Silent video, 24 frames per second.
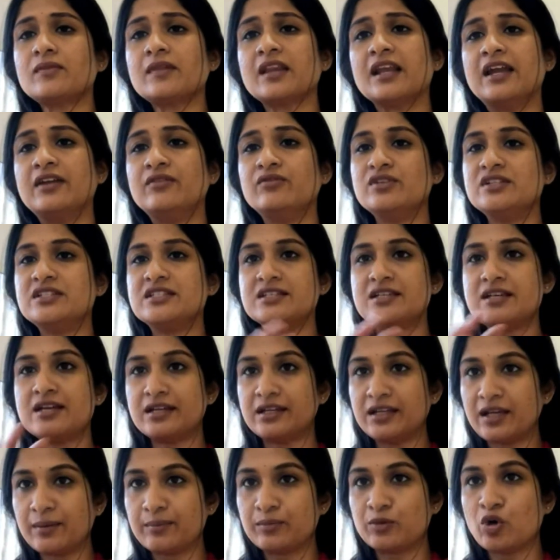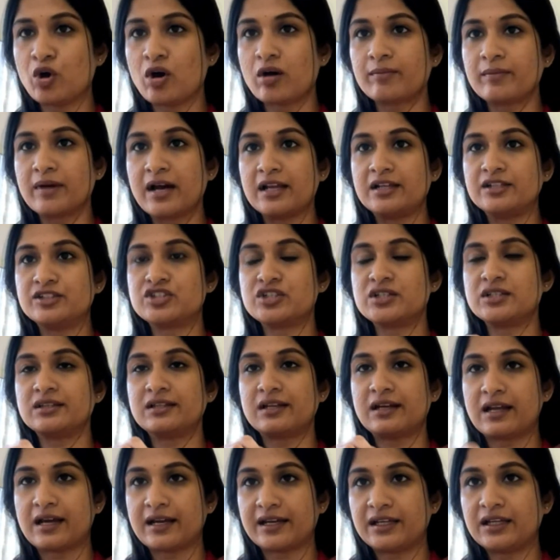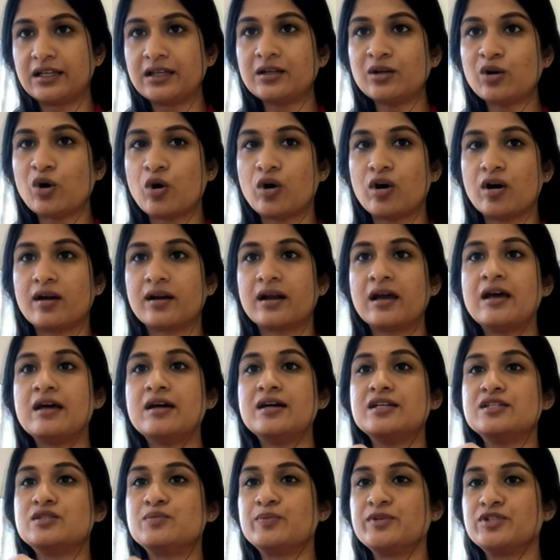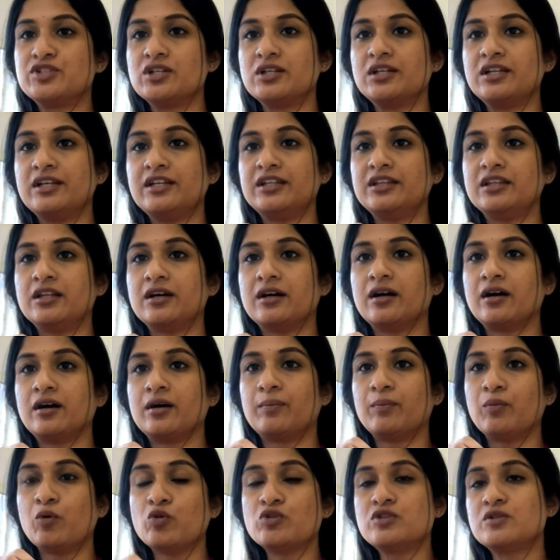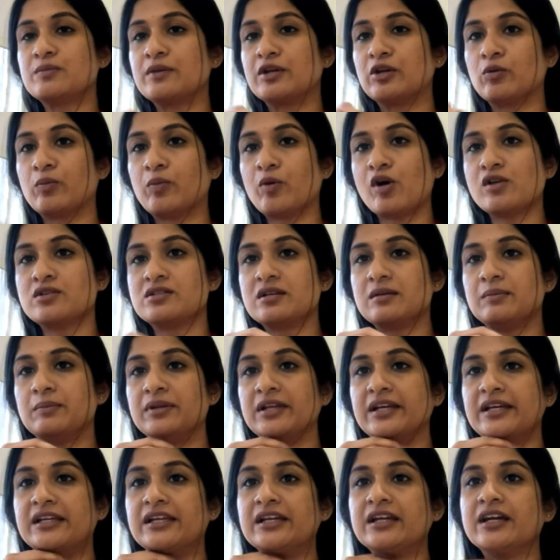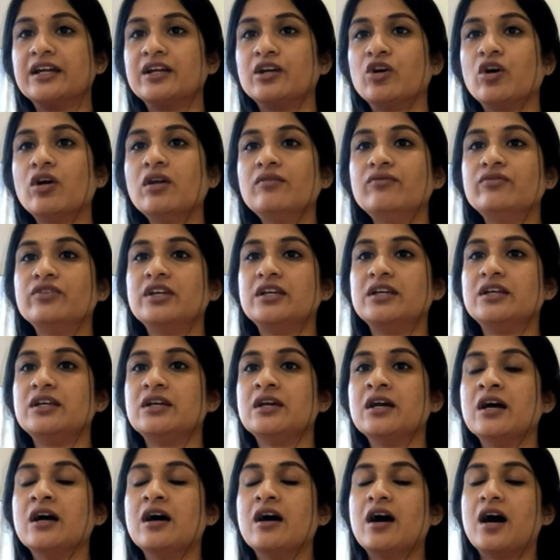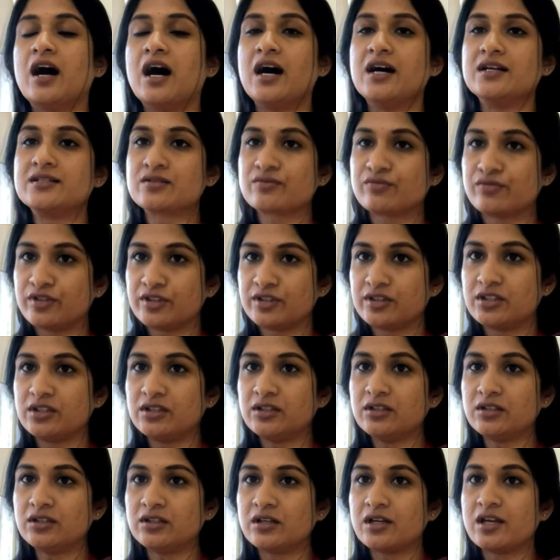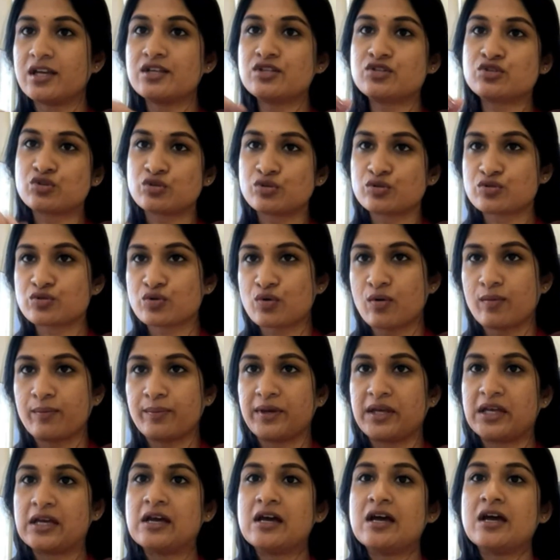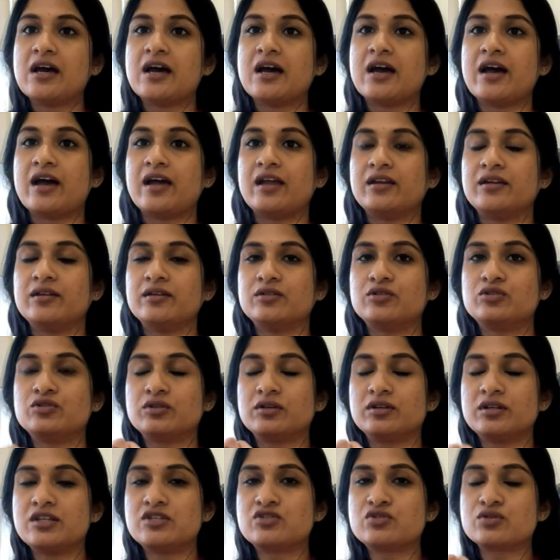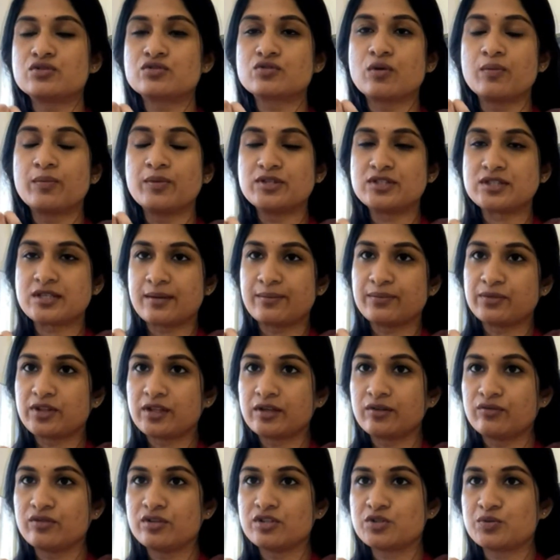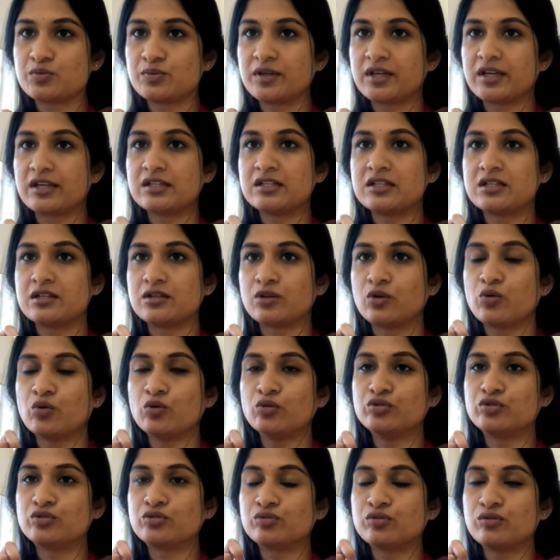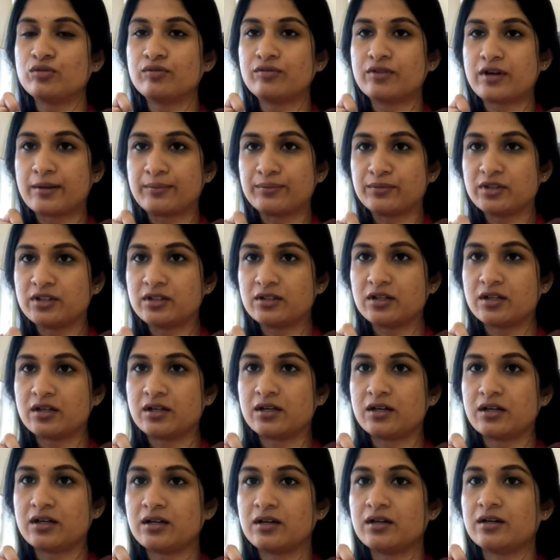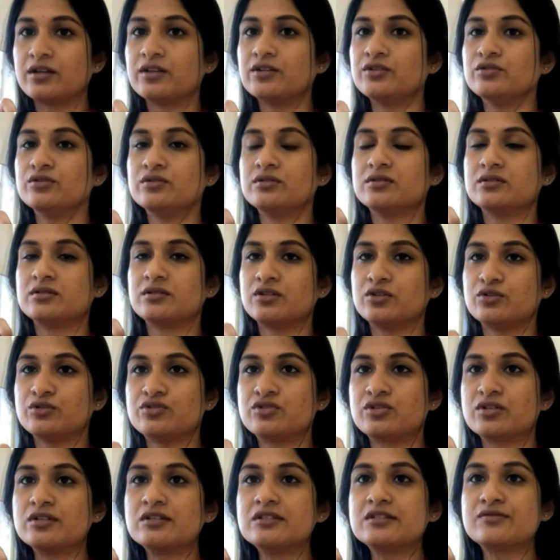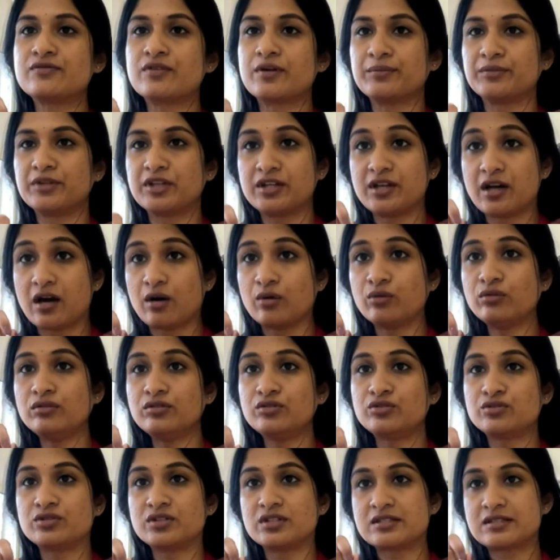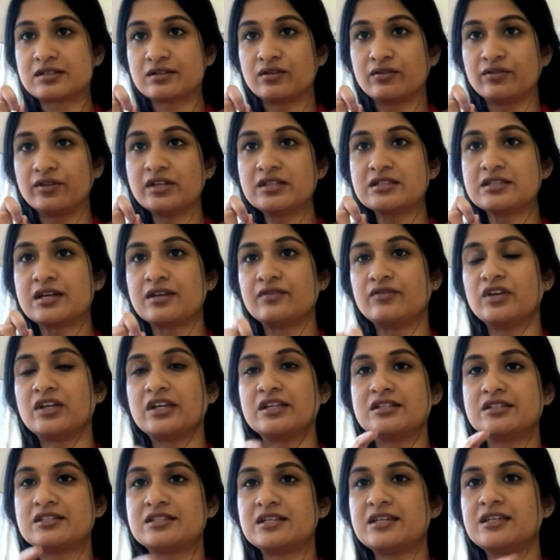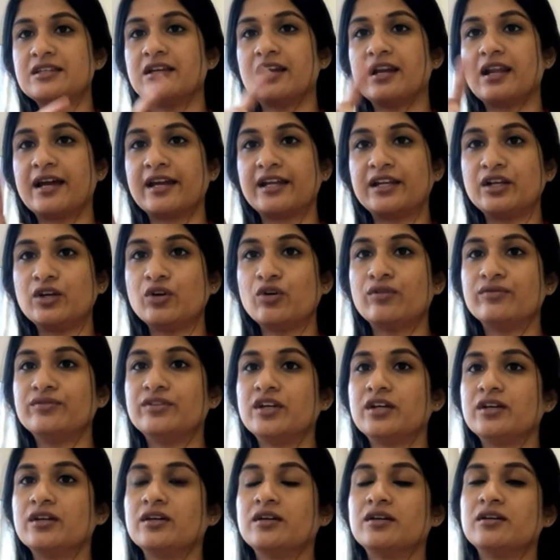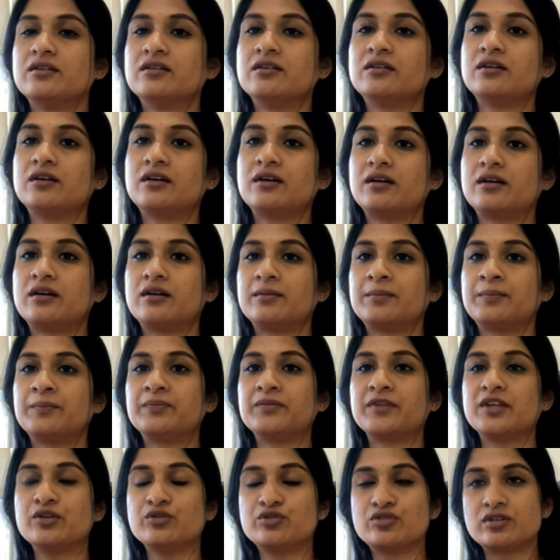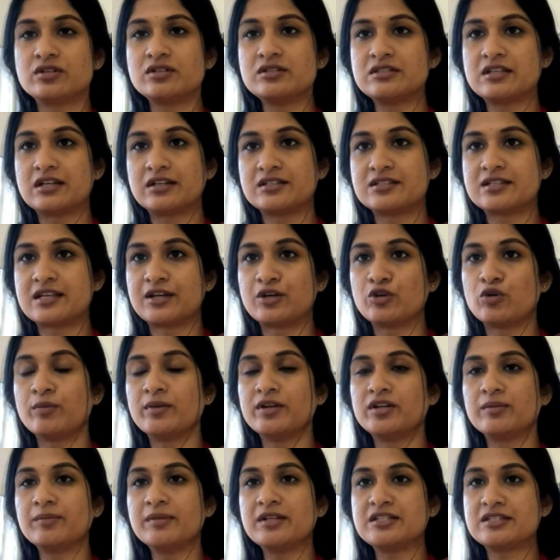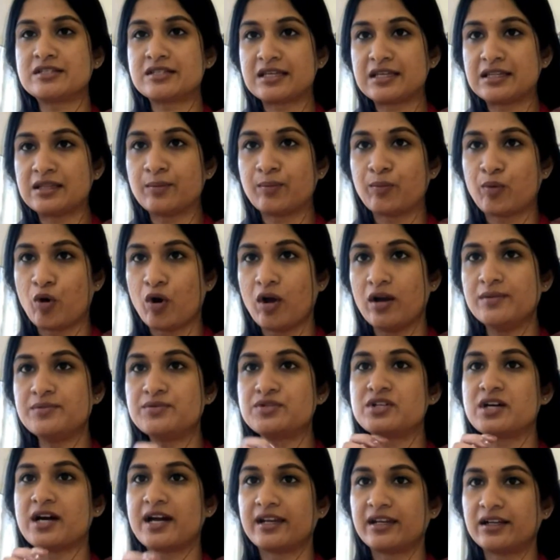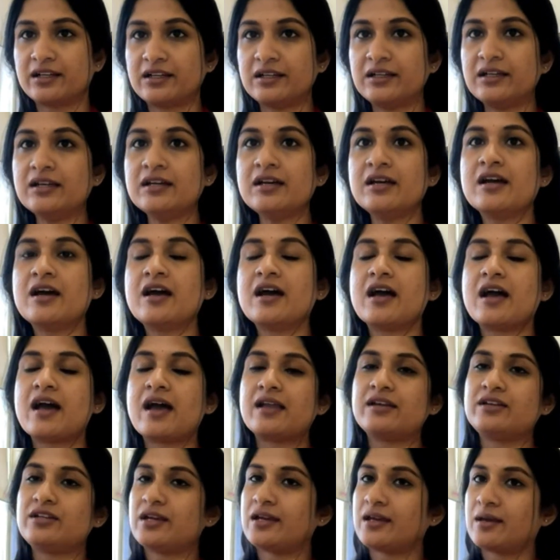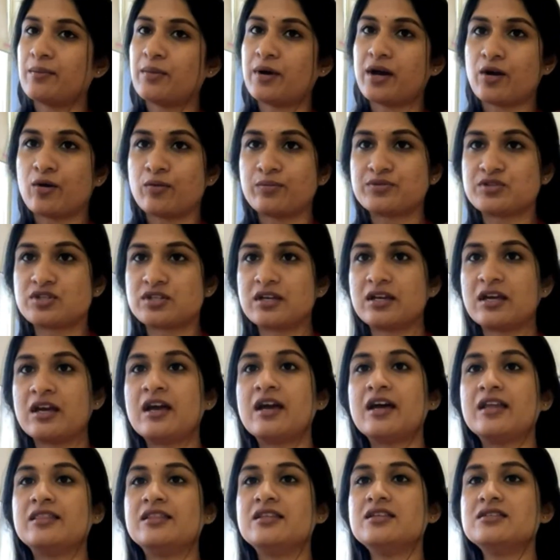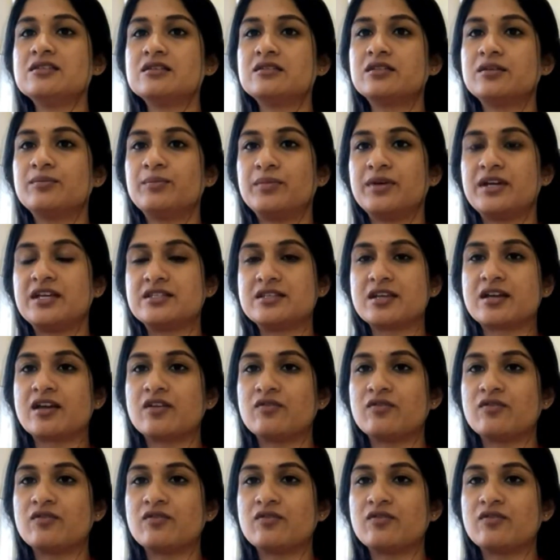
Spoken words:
and we see any abnormality in the lining, or especially in the postmenopausal bleeding and all, we ask for the hysteroscopy. And hysteroscopy is something which we can go through from the uterus, from the down through the cervix, and we can see the lining of the uterus, that is endometrium, and see the polyps directly and take a biopsy. These are the basic